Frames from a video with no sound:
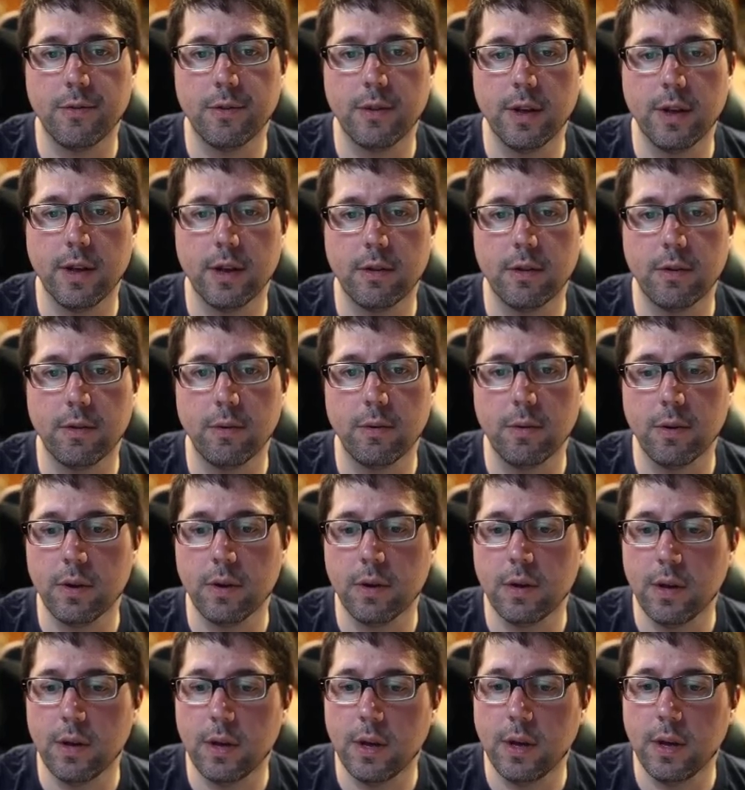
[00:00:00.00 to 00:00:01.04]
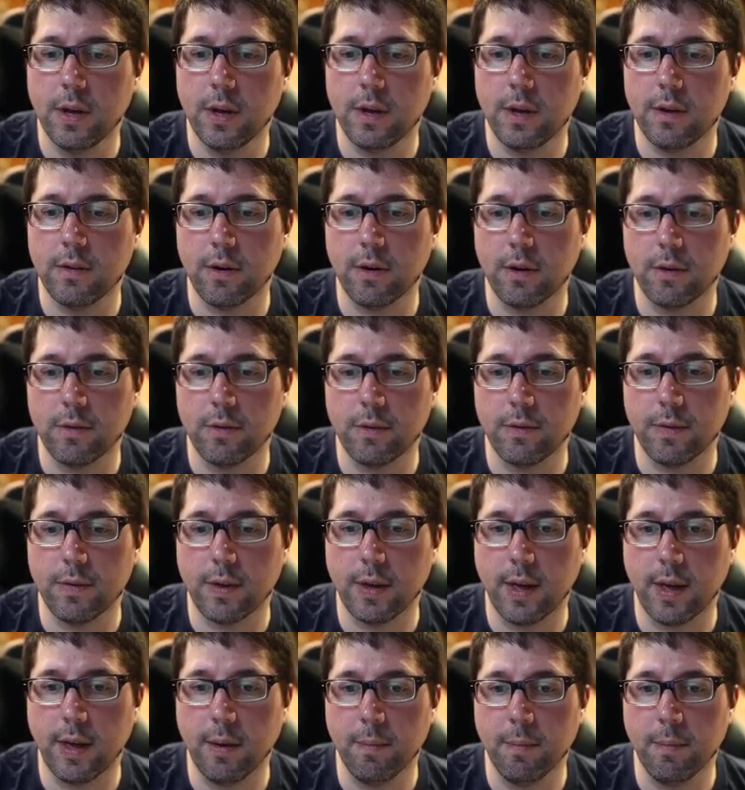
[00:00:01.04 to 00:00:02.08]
and the rook is out of the game.